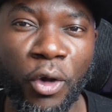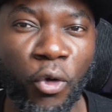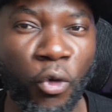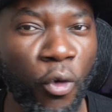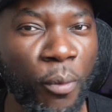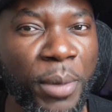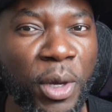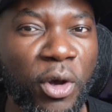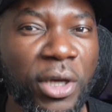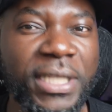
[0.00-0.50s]

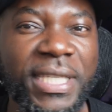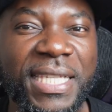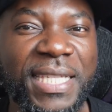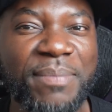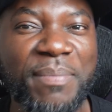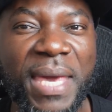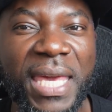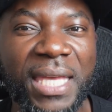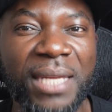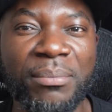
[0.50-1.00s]
Or because
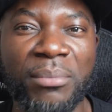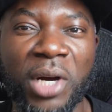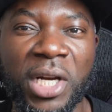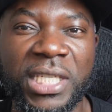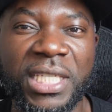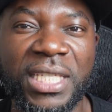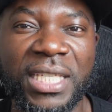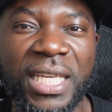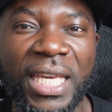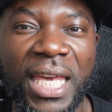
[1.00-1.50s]
he's making
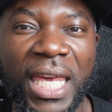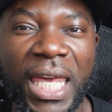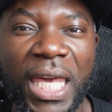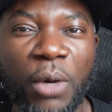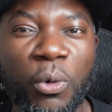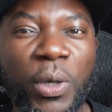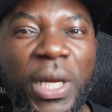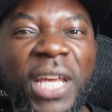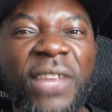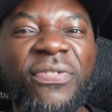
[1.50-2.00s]
much,
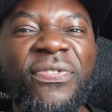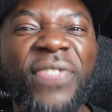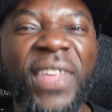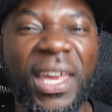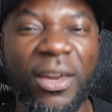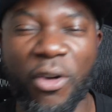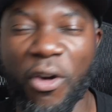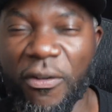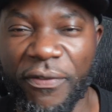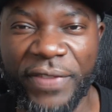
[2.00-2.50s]
he wouldn't
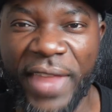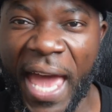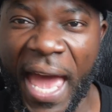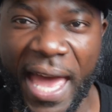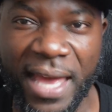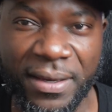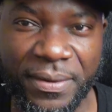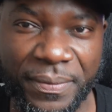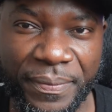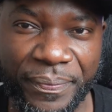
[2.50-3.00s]
think of
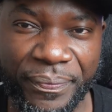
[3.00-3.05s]
that?